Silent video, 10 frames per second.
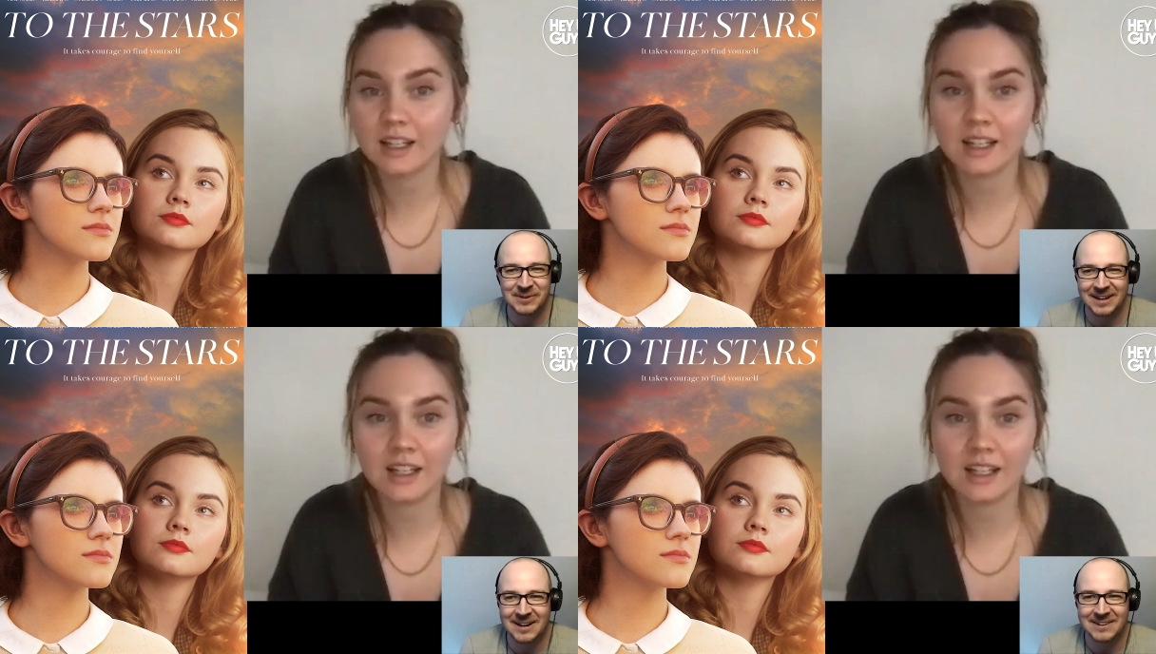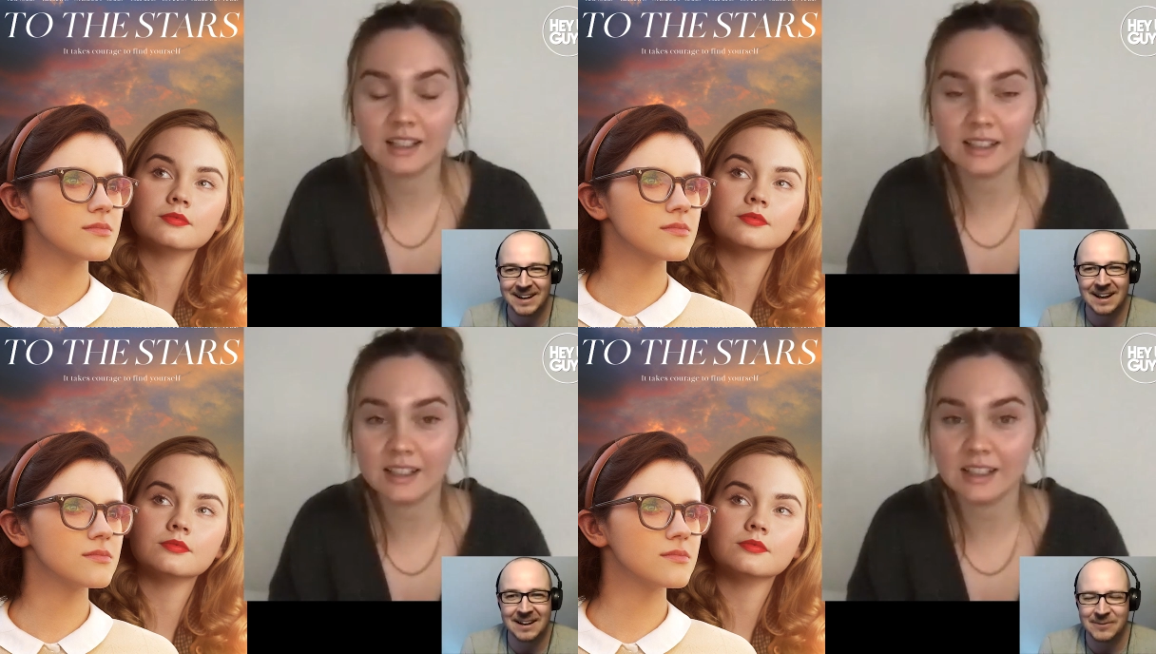Speaker 1: they are in
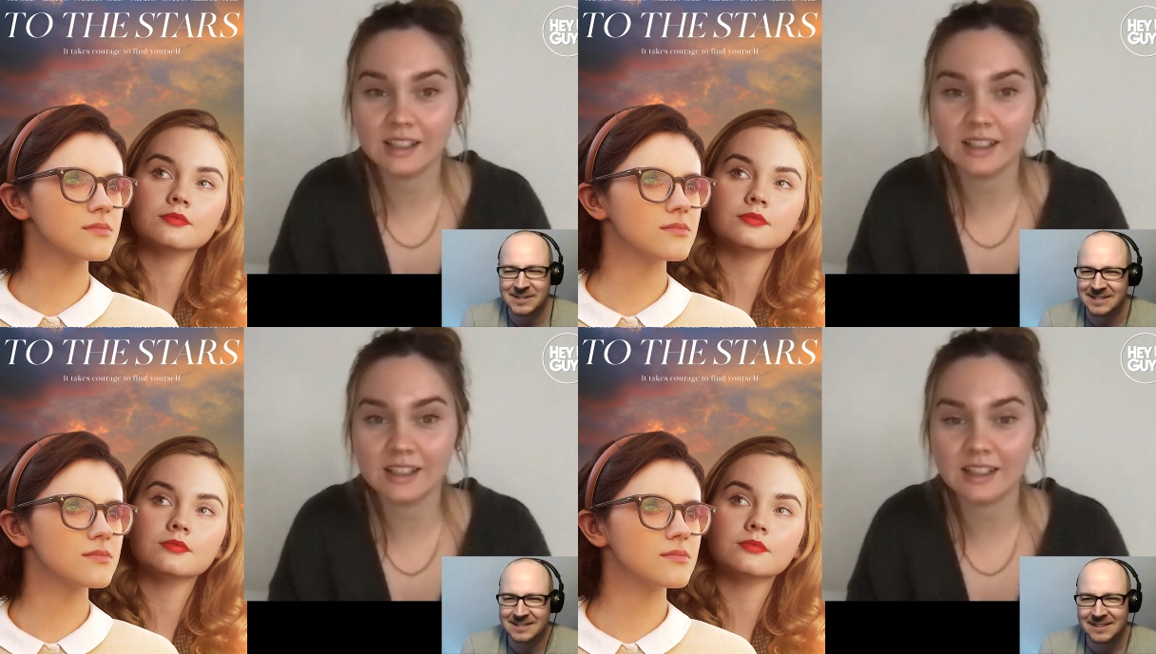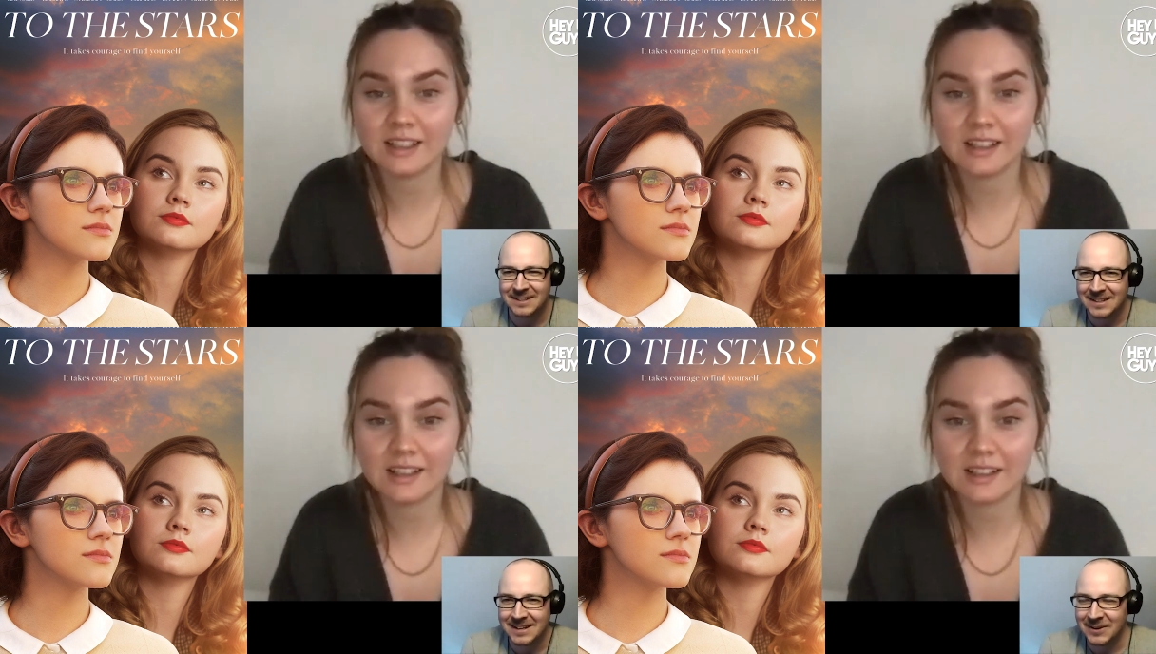color, which is
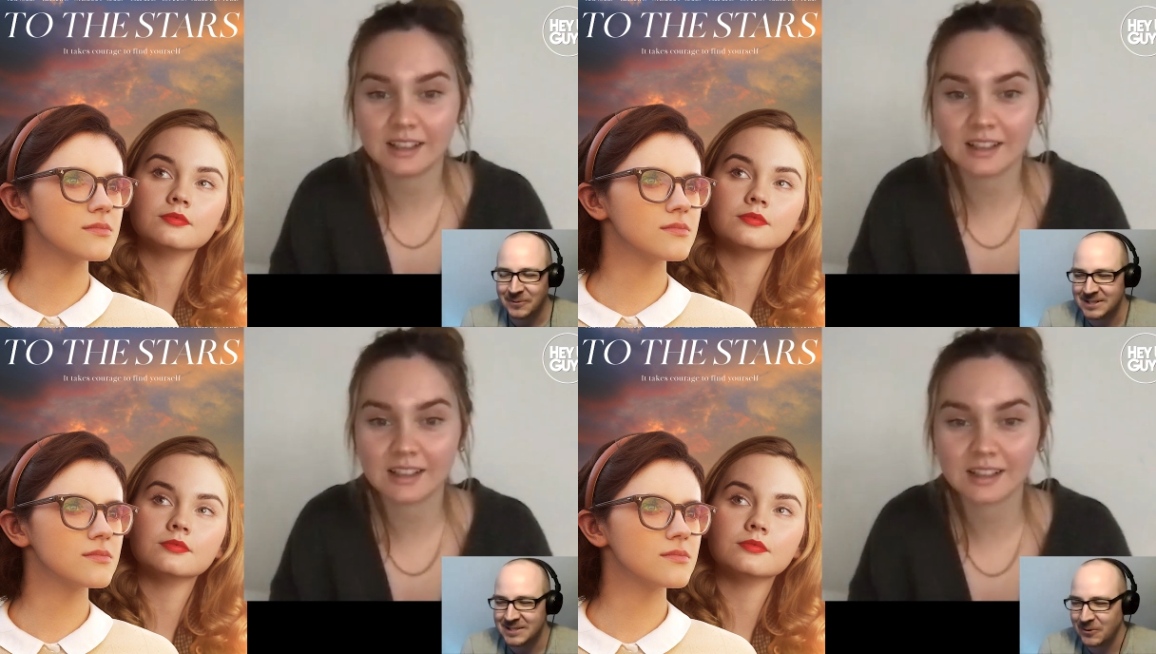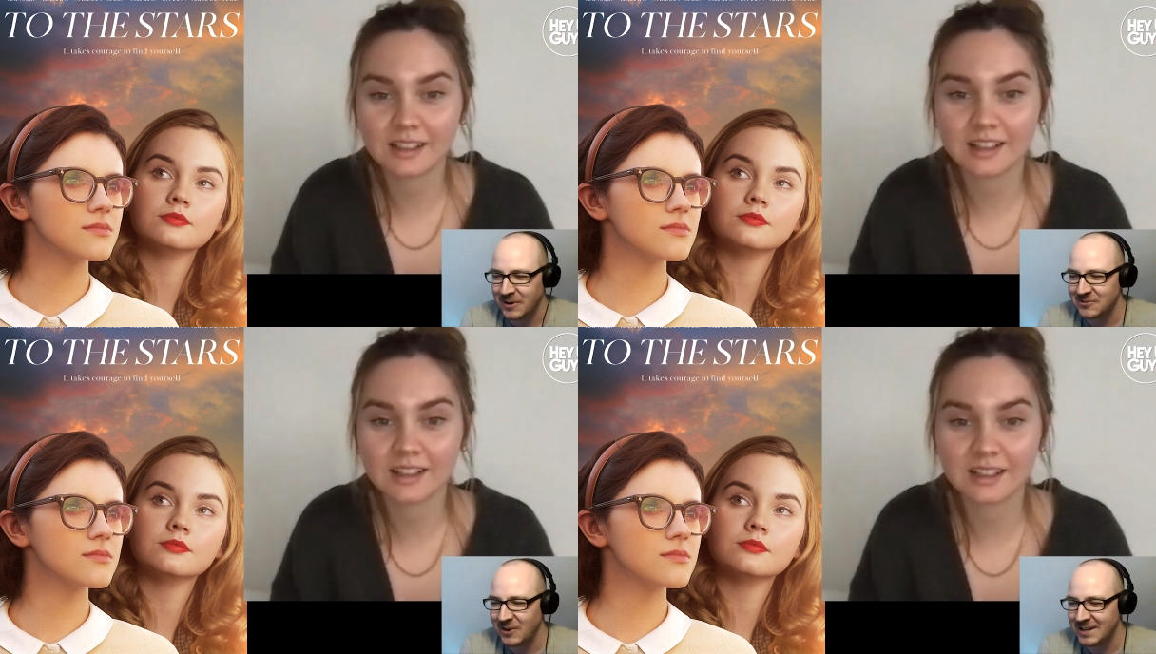which is
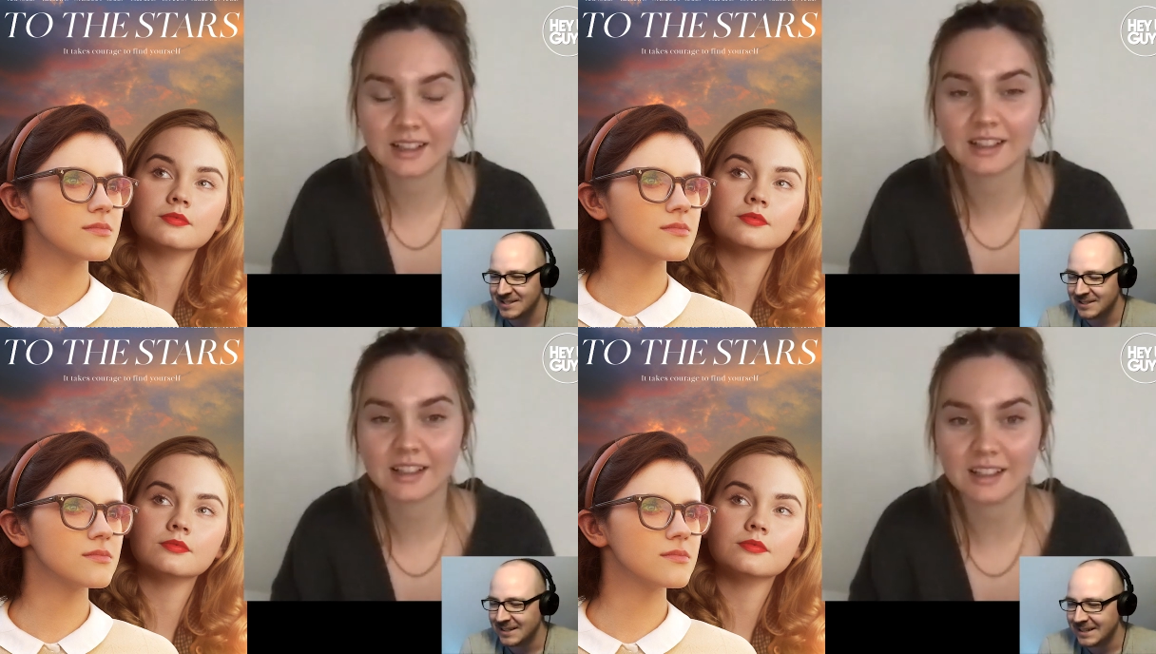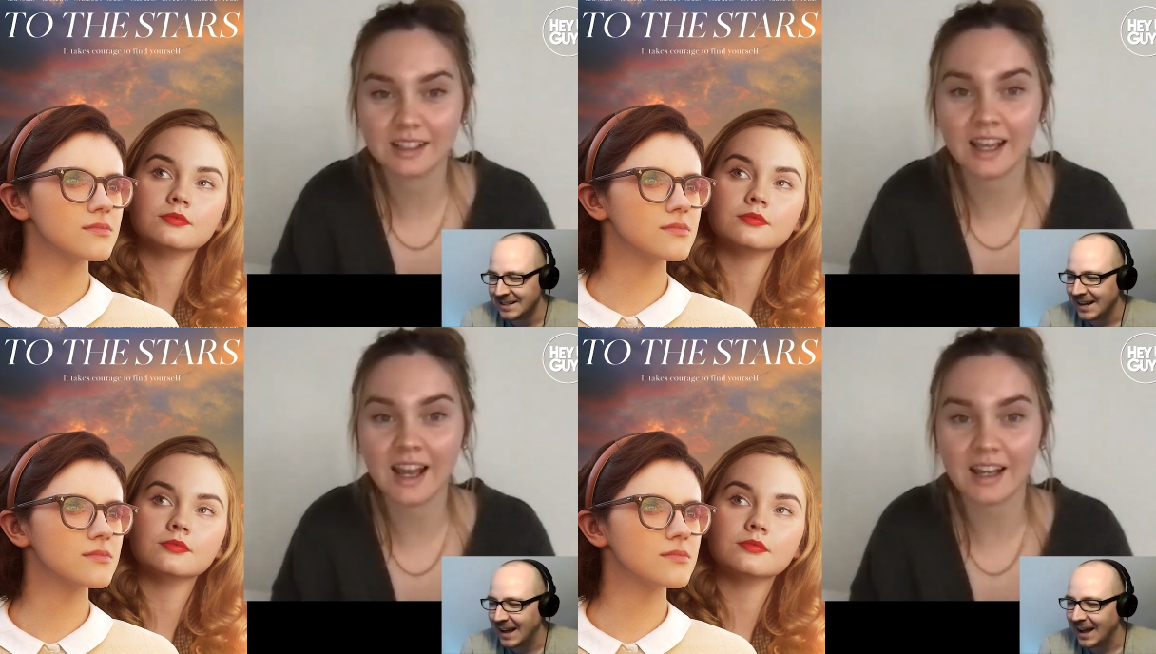quite strange.
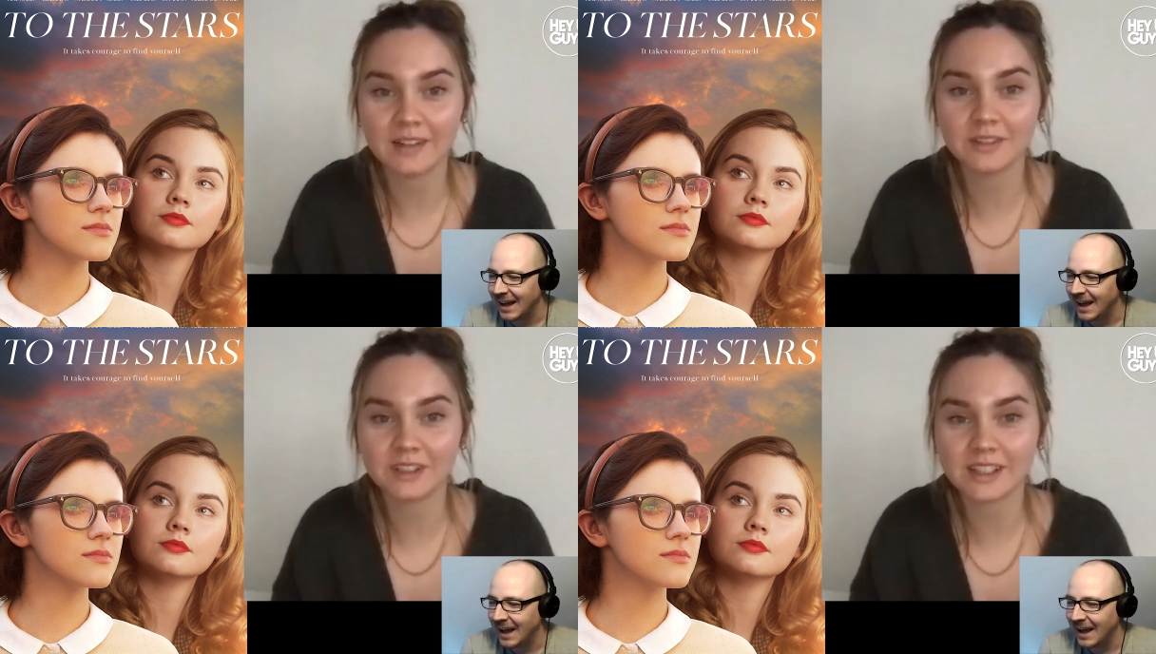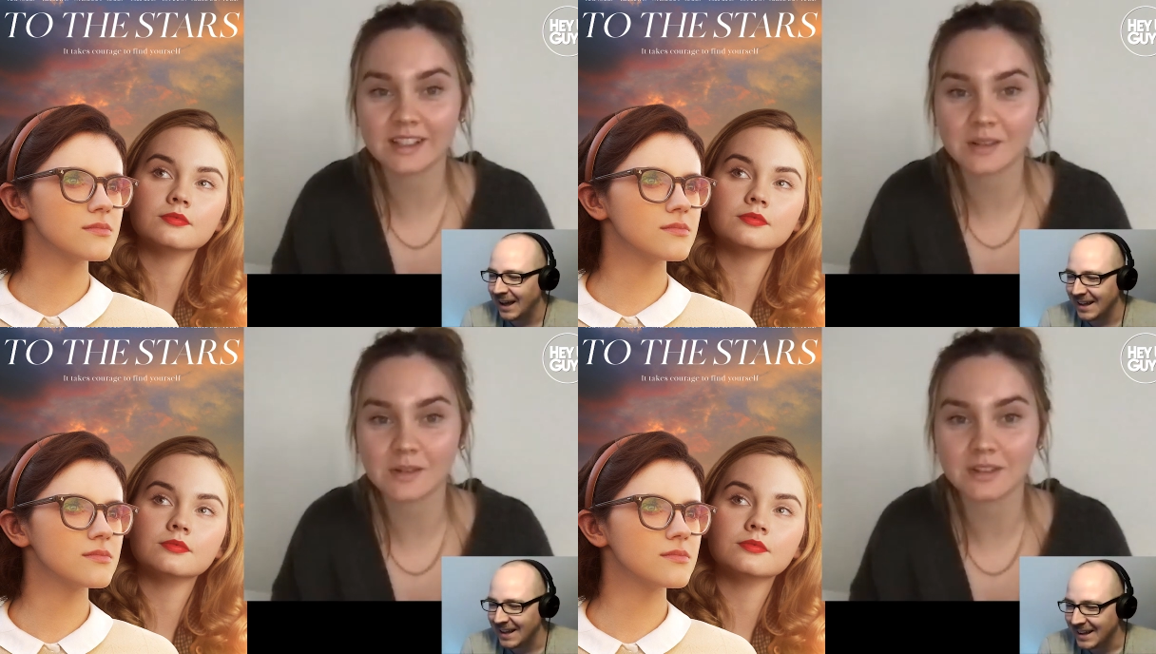
Speaker 2: Yeah, it really
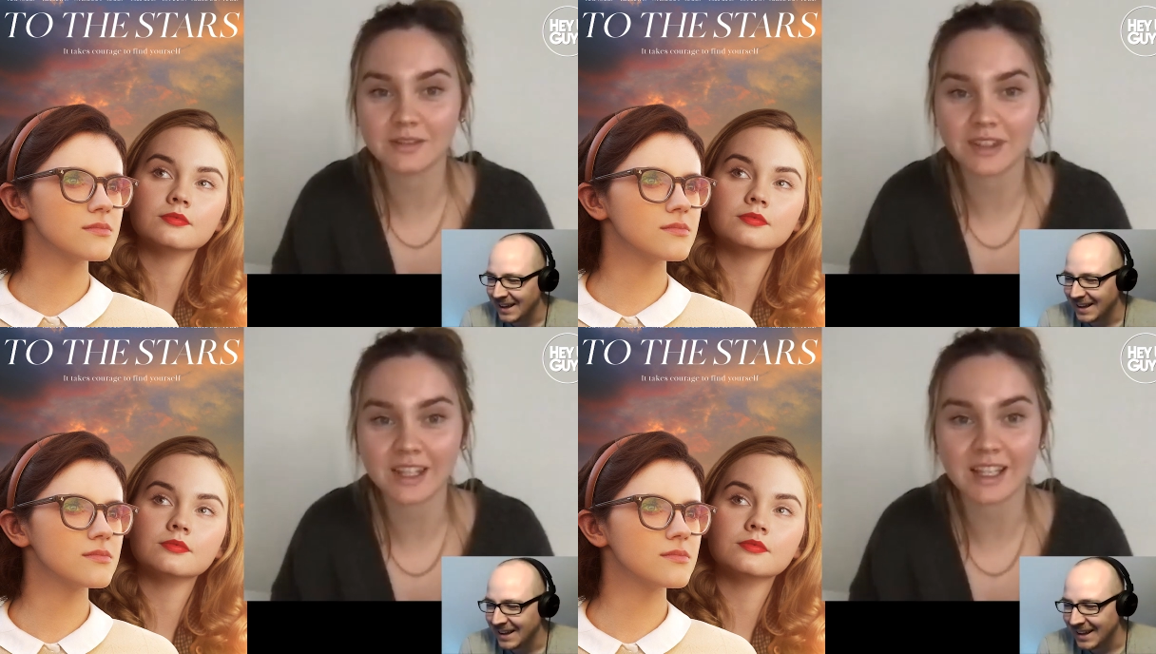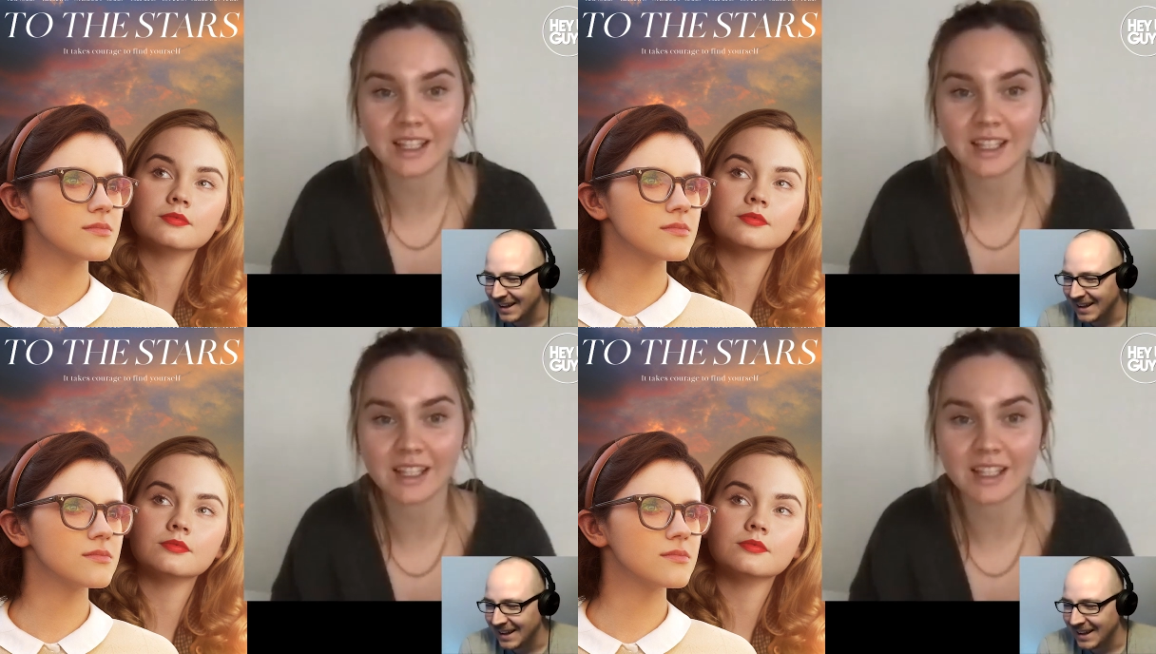is a whole different thing.